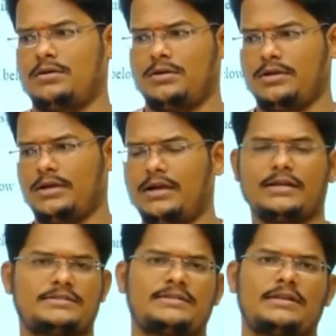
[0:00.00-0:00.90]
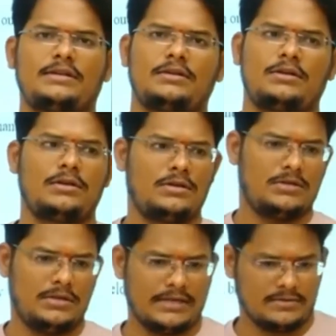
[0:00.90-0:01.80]
industrial
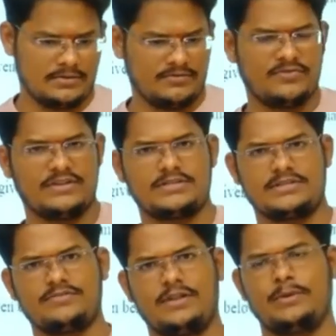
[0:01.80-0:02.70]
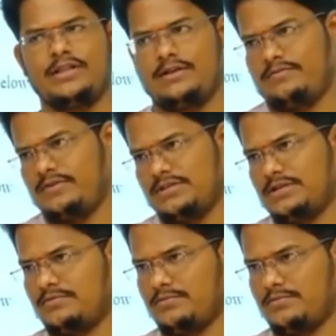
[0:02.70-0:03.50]
like fixtures will be there, which are